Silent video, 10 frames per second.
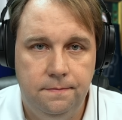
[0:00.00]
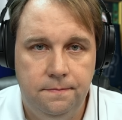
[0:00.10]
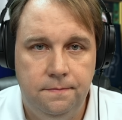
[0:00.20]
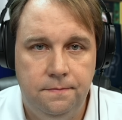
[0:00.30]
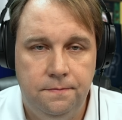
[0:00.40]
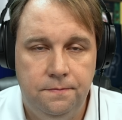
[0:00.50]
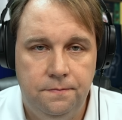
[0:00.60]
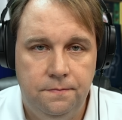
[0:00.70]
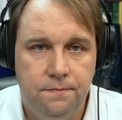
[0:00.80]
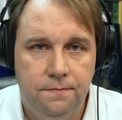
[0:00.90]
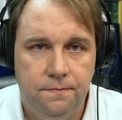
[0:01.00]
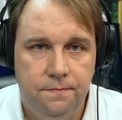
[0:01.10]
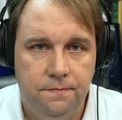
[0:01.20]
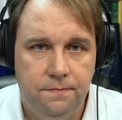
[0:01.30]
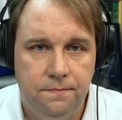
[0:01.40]

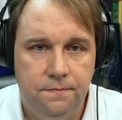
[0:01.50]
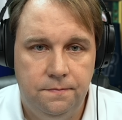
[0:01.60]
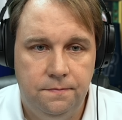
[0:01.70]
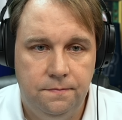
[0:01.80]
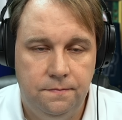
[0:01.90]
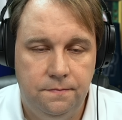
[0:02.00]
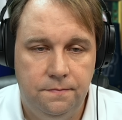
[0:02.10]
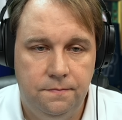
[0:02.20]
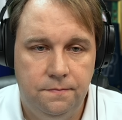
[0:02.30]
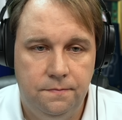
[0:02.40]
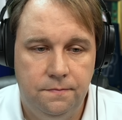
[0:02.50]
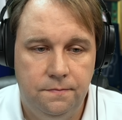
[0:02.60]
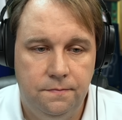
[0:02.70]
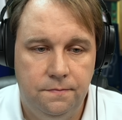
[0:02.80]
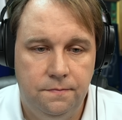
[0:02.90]

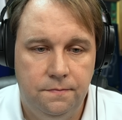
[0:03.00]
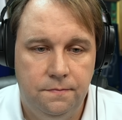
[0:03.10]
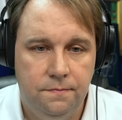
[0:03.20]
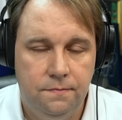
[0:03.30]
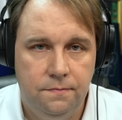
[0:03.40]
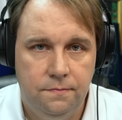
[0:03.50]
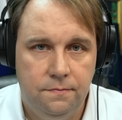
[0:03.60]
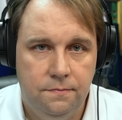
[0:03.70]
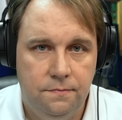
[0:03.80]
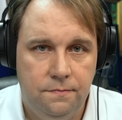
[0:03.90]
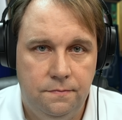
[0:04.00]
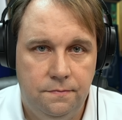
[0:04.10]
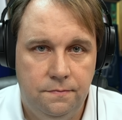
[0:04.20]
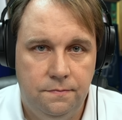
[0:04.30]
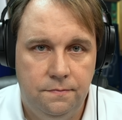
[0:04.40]

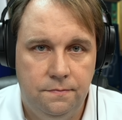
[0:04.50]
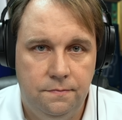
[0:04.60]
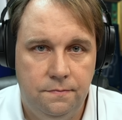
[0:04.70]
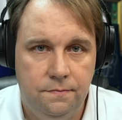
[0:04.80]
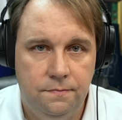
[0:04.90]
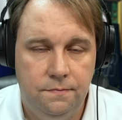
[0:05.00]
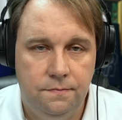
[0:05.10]
(no one is talking)